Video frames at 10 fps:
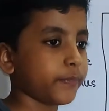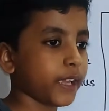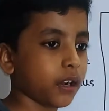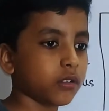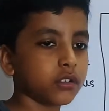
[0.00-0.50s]

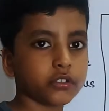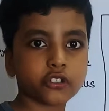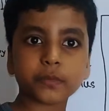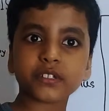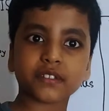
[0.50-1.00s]
Now,
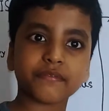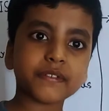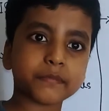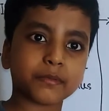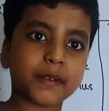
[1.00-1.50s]
Jupiter is the
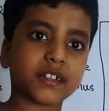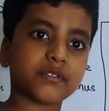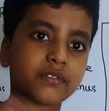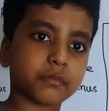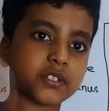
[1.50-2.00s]
5th planet
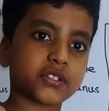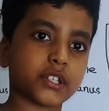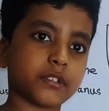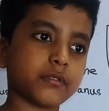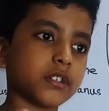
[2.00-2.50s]
from the
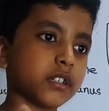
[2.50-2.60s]
Sun.